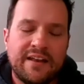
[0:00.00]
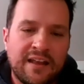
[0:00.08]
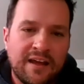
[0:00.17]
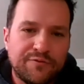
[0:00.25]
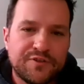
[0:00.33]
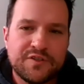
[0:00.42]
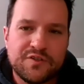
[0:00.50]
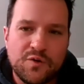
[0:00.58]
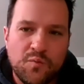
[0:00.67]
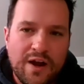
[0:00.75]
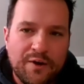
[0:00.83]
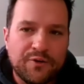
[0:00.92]
loves
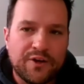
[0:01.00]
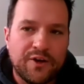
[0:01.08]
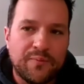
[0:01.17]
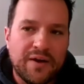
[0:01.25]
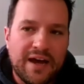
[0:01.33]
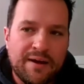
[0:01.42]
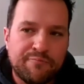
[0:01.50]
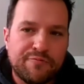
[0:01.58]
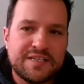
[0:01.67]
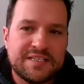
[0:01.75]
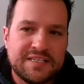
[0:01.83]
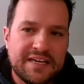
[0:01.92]
to welcome and
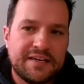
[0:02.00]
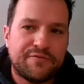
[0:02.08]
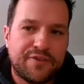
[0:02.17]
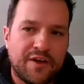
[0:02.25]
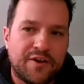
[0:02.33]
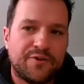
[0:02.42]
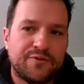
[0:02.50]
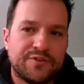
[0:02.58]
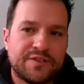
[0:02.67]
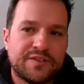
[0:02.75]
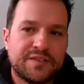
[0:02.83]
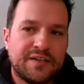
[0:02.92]
receive
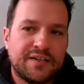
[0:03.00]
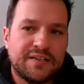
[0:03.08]
those